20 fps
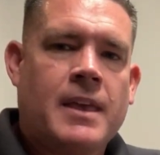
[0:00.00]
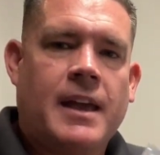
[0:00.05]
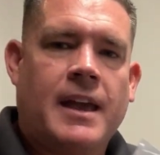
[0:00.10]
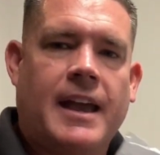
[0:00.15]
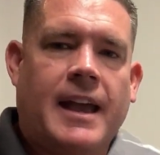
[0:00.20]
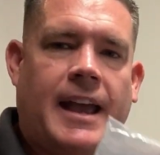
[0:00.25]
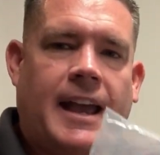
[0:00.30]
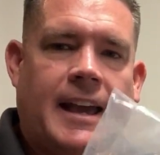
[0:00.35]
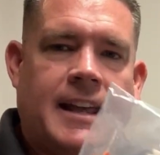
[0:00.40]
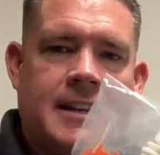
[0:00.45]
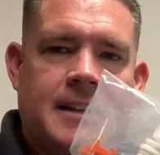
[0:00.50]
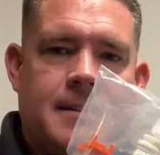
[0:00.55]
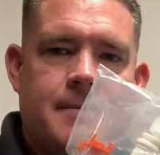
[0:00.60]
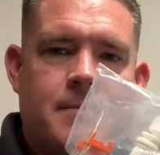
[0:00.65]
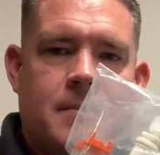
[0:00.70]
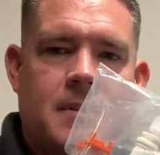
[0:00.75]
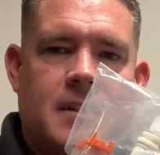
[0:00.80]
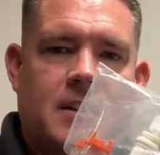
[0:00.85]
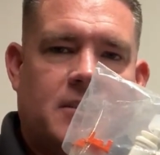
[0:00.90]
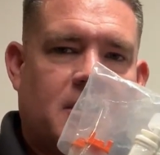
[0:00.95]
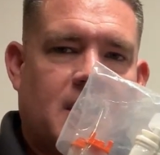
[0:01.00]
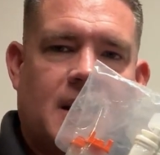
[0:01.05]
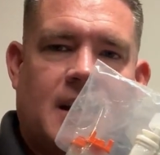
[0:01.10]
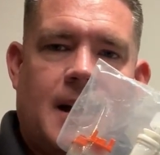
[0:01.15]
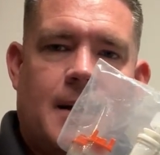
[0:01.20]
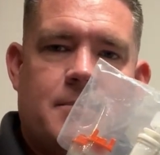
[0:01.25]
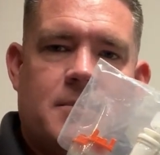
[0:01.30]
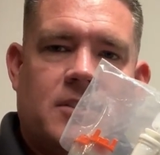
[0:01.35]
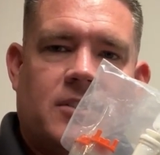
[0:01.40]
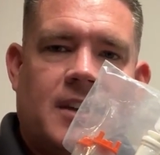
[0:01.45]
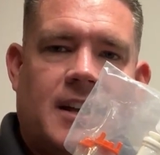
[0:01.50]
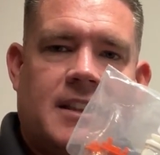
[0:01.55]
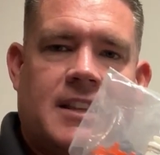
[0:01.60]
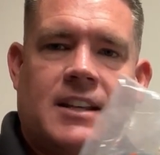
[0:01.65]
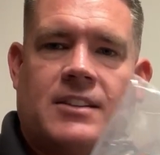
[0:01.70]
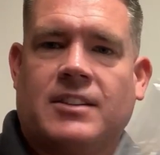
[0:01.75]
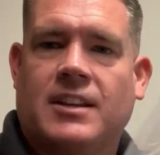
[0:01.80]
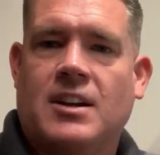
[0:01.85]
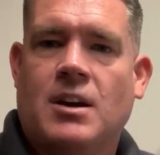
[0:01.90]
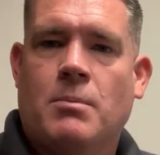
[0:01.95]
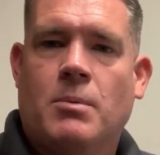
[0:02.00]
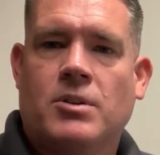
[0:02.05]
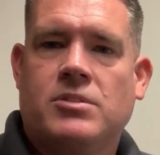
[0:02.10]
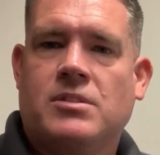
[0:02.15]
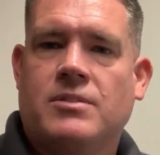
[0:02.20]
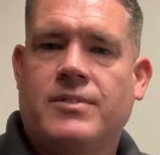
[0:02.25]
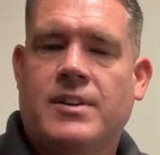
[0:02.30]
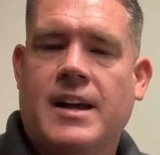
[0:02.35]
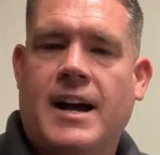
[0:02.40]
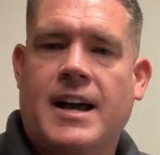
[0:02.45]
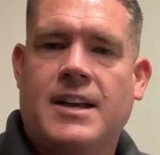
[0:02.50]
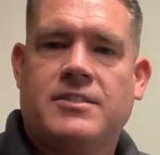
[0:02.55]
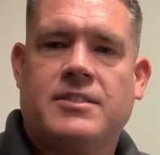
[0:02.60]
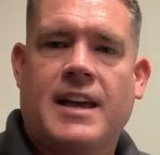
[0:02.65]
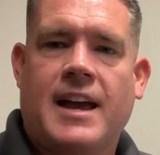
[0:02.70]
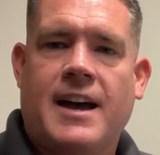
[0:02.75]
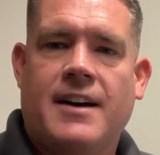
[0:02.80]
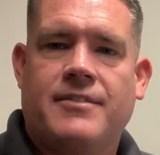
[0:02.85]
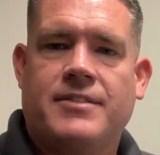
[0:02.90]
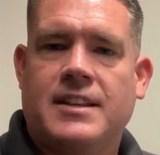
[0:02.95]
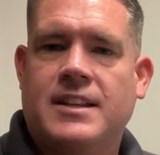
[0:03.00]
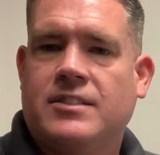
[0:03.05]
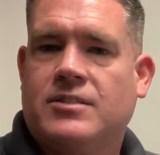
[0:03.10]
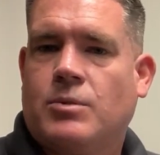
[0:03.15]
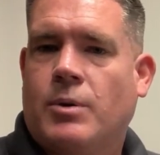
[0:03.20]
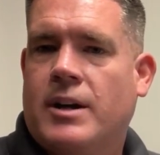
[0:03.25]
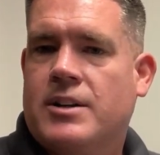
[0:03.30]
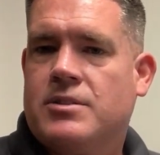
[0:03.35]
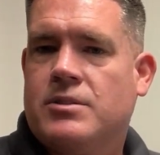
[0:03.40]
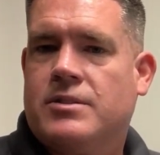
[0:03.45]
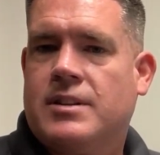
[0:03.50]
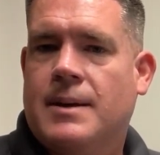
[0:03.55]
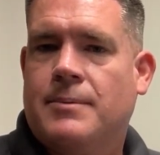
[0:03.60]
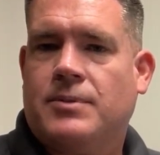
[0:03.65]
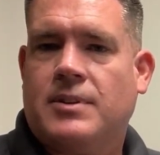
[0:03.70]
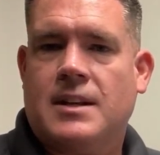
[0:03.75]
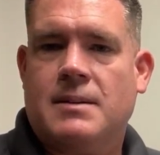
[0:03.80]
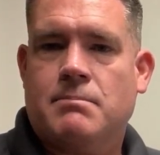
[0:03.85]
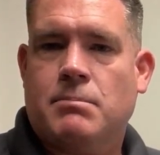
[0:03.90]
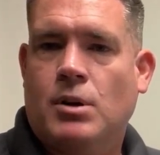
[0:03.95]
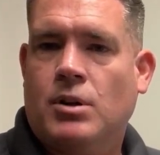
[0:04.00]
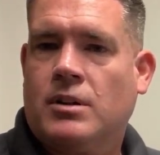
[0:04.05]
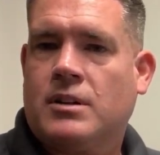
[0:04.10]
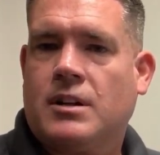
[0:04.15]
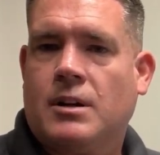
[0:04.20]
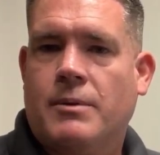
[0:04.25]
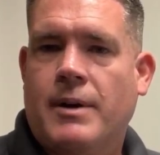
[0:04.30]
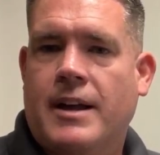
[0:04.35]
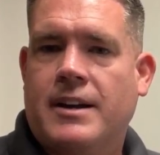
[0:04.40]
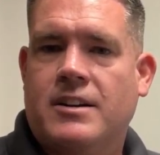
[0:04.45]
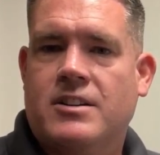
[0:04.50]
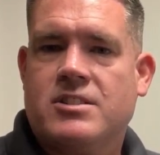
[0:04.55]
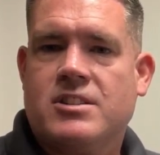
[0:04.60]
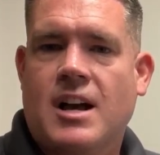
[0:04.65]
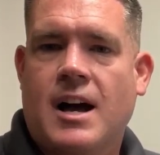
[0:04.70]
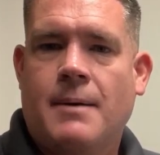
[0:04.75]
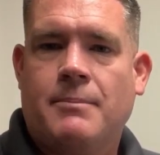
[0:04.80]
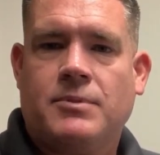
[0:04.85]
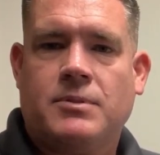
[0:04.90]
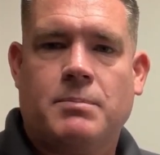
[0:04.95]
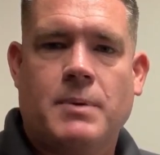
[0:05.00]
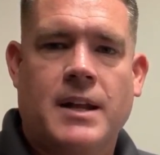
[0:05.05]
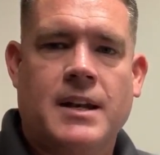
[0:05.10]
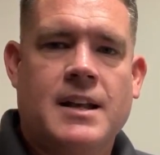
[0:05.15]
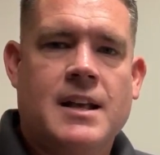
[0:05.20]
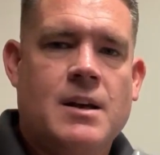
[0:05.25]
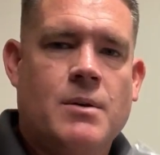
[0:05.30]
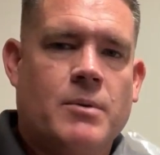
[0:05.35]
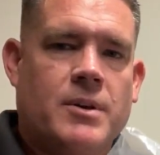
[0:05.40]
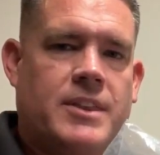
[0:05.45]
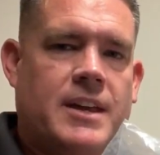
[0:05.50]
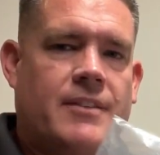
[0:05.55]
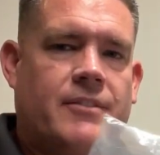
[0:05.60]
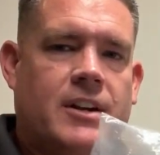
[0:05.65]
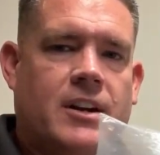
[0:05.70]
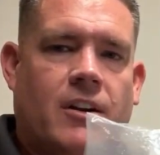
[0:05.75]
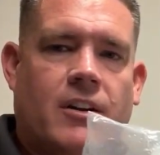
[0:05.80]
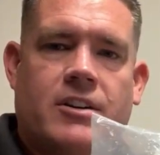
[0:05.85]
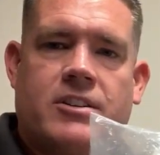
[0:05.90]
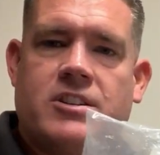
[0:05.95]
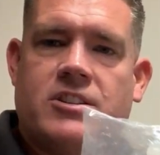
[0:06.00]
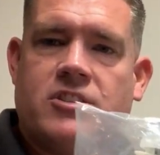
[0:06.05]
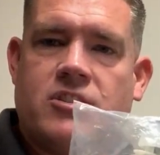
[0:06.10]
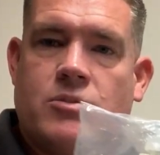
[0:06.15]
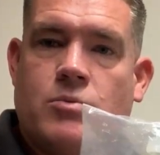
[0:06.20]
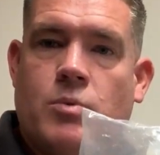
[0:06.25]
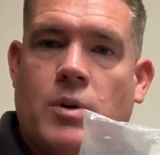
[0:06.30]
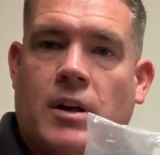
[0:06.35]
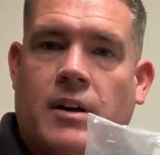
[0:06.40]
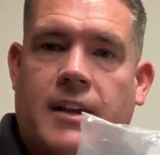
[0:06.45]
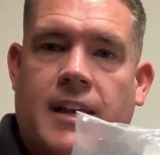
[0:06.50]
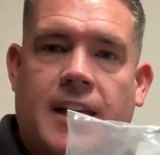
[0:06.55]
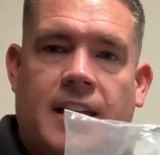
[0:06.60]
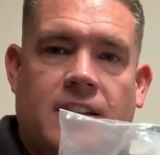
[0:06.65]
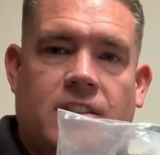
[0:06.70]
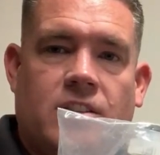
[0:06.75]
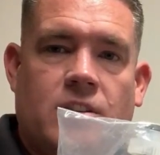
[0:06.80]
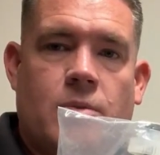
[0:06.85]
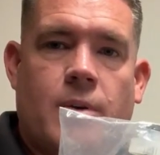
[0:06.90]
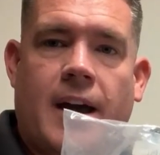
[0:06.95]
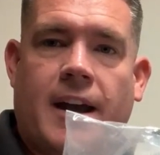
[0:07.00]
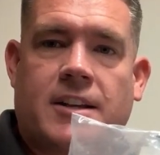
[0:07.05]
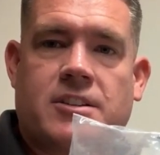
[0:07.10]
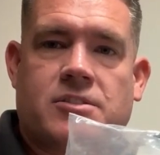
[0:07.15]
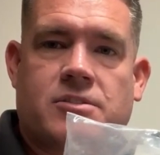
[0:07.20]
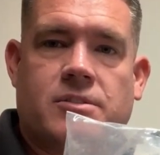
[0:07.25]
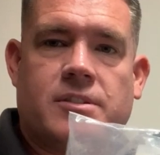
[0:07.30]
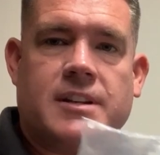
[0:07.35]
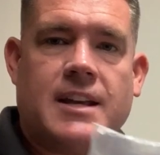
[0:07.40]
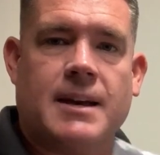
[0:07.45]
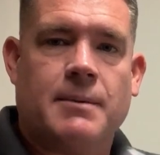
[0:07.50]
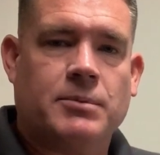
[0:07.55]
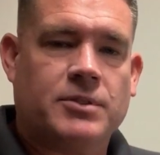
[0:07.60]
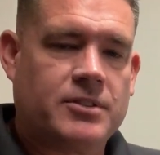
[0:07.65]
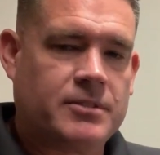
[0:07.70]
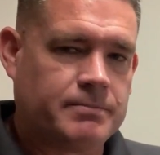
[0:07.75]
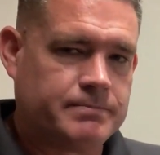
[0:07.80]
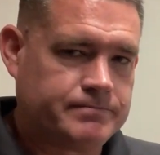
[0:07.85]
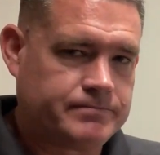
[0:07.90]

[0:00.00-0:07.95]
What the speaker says: And it's going to come just like this. I know most of you guys have these Quadro tips in bulk around your shops, but with every cartridge you will get 2 extra tips.